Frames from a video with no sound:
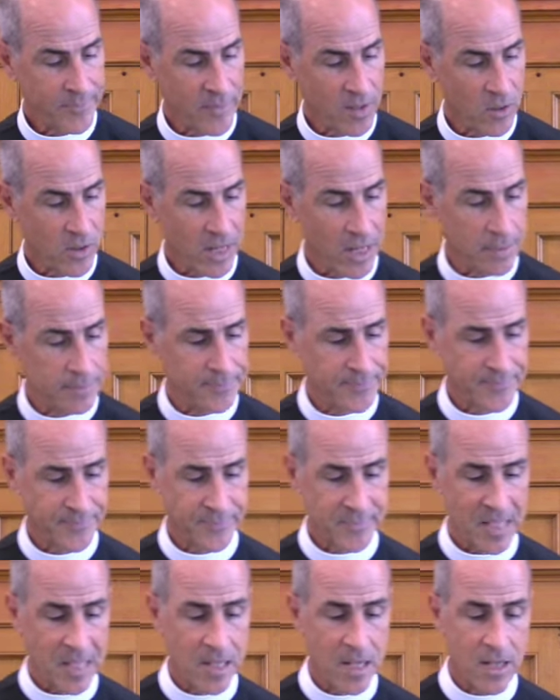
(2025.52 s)
Okay?
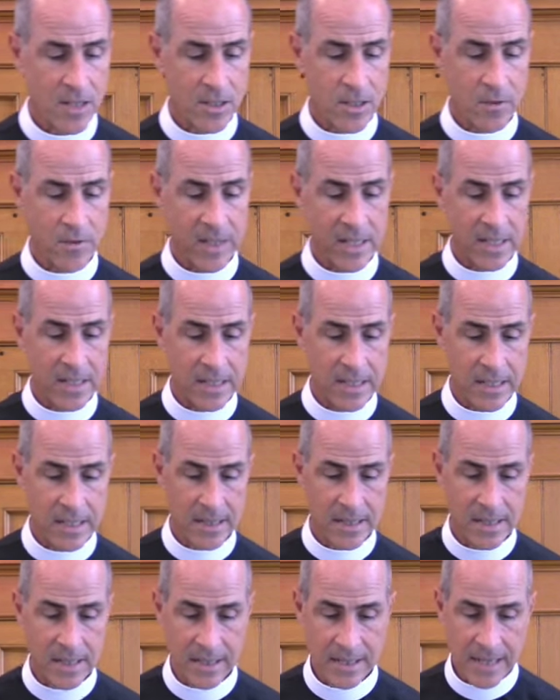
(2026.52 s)
So
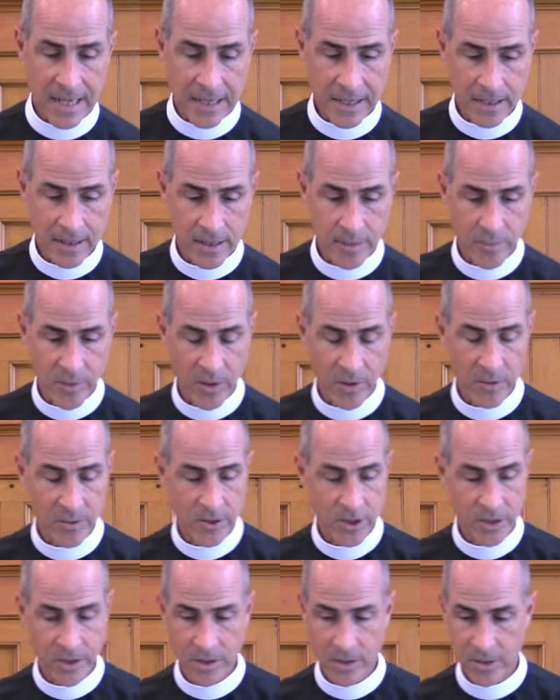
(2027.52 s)
the second
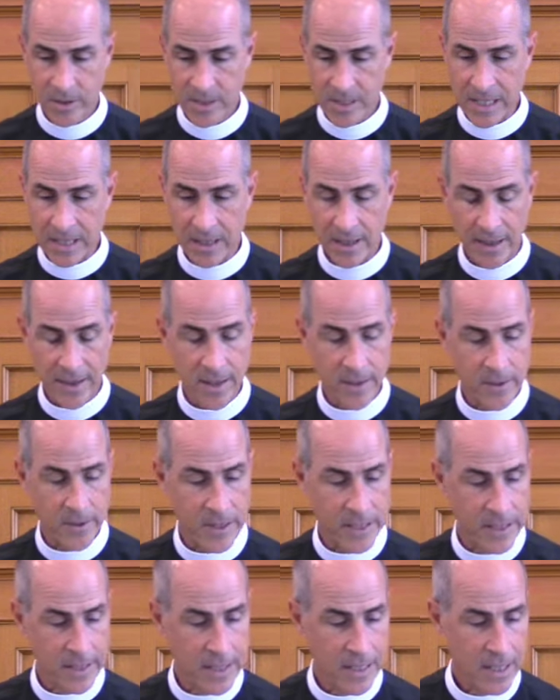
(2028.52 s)
approach or second
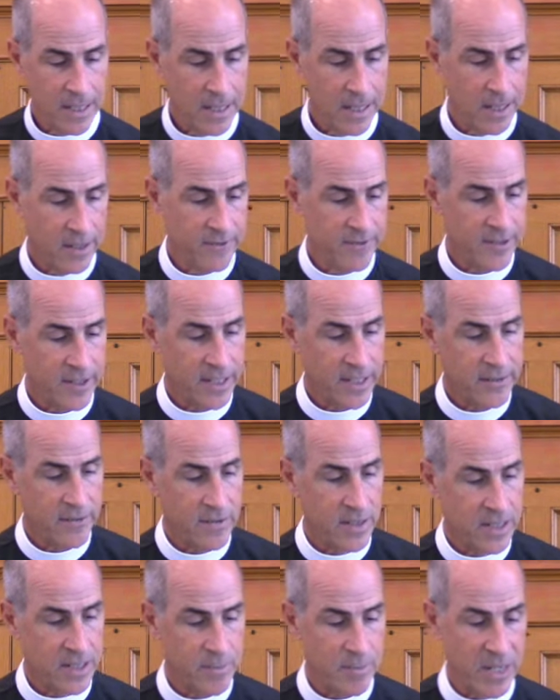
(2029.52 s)
theory of
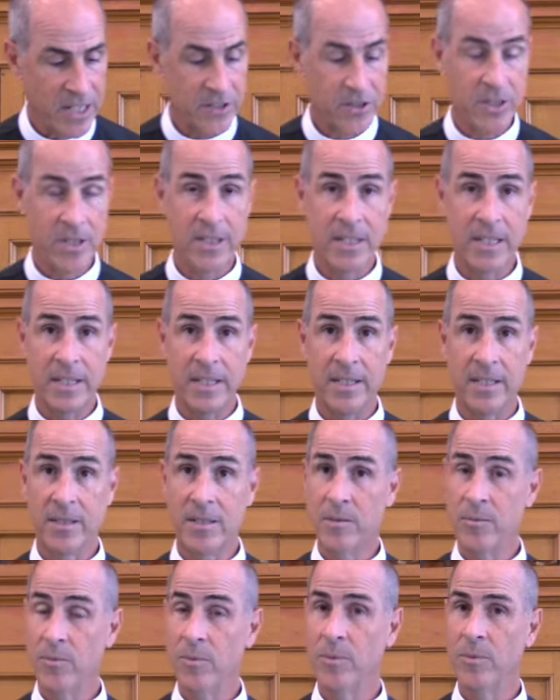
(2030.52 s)
forgiveness mentioned
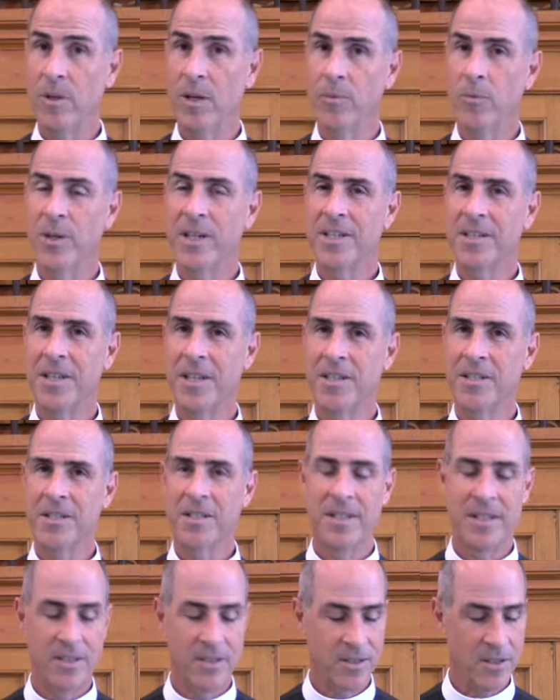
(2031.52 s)
is what he says
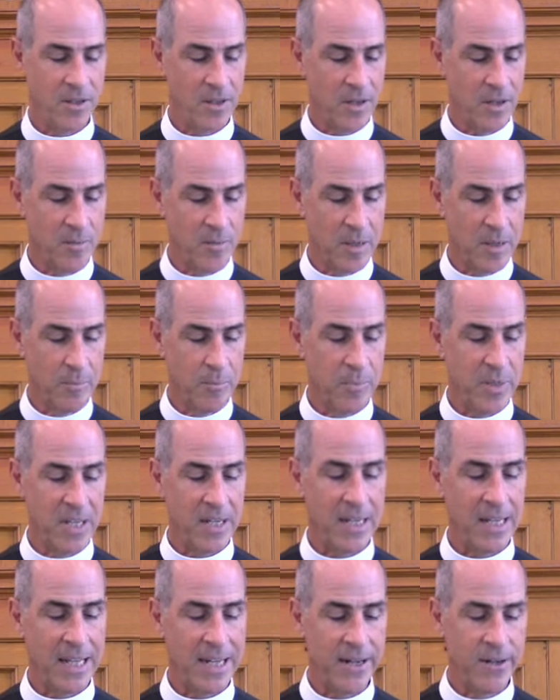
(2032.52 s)
is our
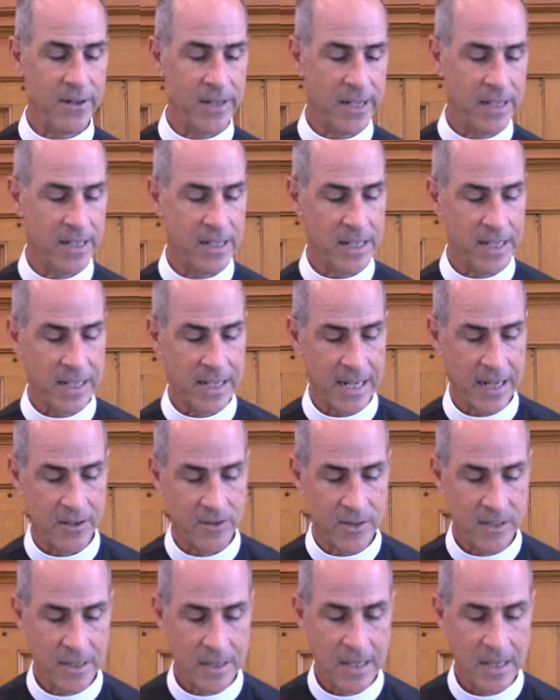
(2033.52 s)
Butlerian accounts.